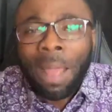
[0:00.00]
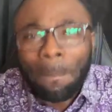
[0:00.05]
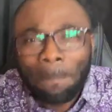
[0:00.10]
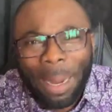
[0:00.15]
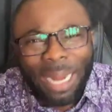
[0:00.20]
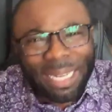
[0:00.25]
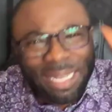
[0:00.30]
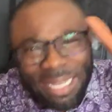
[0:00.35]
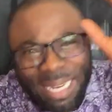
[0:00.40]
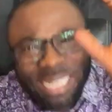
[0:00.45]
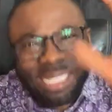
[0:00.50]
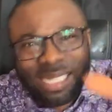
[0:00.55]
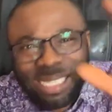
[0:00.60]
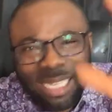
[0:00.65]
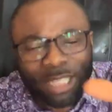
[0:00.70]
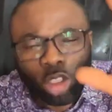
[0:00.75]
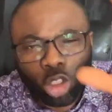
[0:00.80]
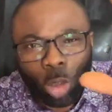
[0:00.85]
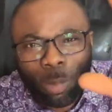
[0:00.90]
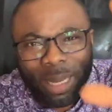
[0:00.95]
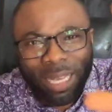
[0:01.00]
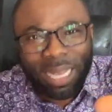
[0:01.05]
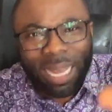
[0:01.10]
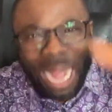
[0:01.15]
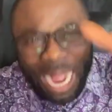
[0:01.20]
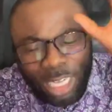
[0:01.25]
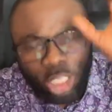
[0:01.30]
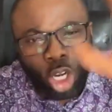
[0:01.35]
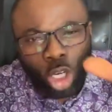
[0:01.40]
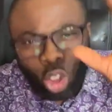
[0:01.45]
But listen to me.
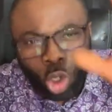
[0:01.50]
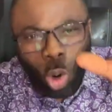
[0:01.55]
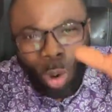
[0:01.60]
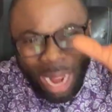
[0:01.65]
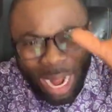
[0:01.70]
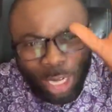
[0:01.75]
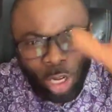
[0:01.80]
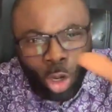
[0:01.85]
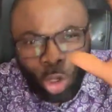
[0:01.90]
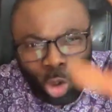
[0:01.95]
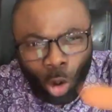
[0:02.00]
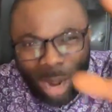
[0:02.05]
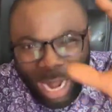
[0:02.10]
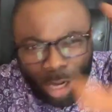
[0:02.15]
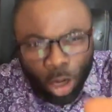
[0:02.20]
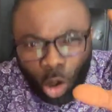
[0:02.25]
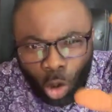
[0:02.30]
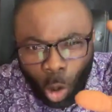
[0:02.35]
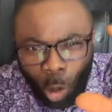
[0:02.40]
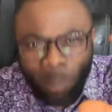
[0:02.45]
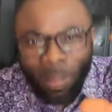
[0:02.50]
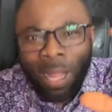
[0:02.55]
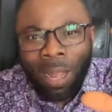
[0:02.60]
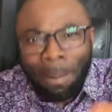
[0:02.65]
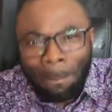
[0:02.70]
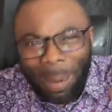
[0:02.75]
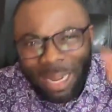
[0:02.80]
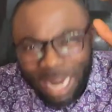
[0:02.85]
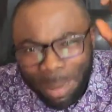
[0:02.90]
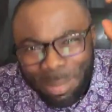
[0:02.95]
I don't know. I don't know. I don't know.
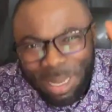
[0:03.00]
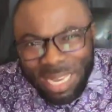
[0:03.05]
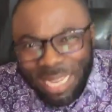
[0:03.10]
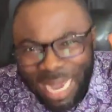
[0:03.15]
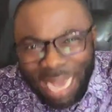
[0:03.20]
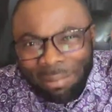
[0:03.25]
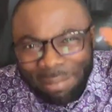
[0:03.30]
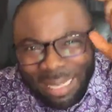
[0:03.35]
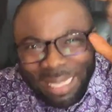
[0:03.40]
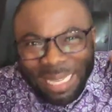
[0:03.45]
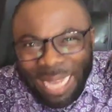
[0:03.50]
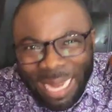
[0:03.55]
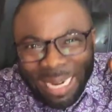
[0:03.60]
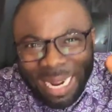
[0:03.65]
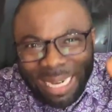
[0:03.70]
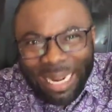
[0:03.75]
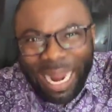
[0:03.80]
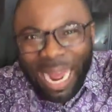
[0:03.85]
But I'm hearing Canada.